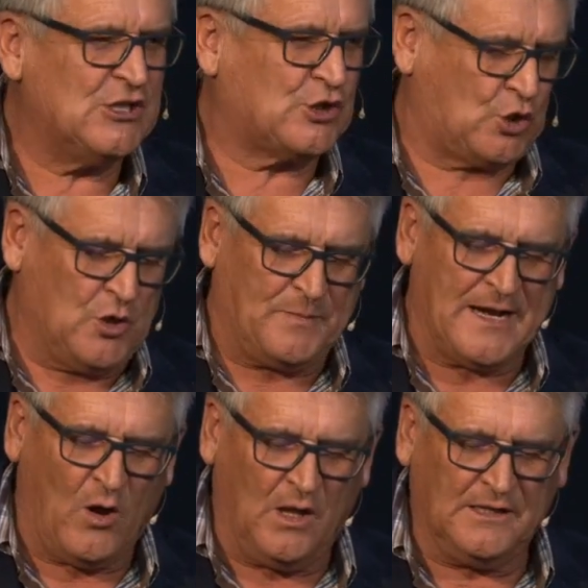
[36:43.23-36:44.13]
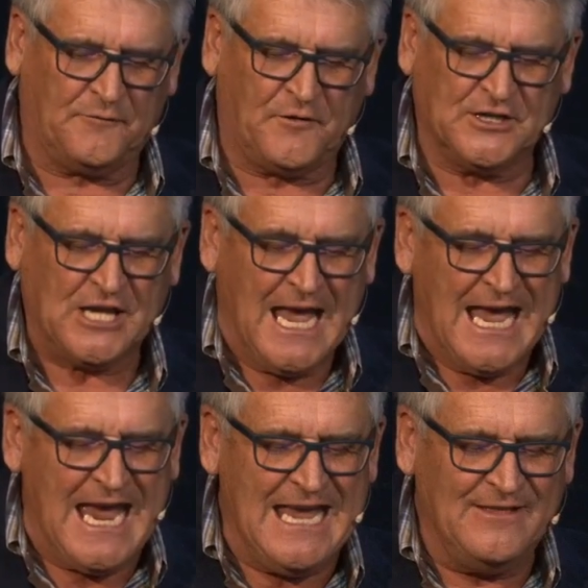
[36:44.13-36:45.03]
scooping all the fish
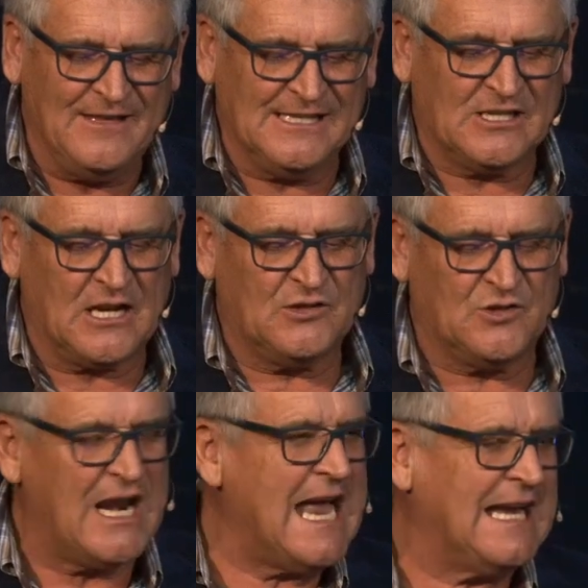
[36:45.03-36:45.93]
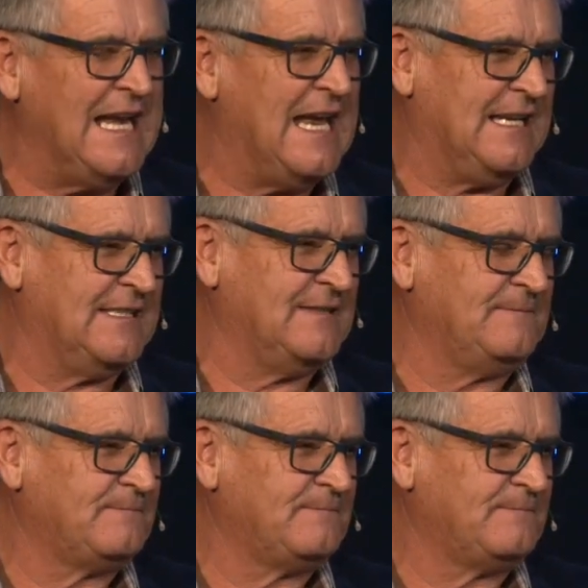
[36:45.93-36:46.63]
in this dragnet,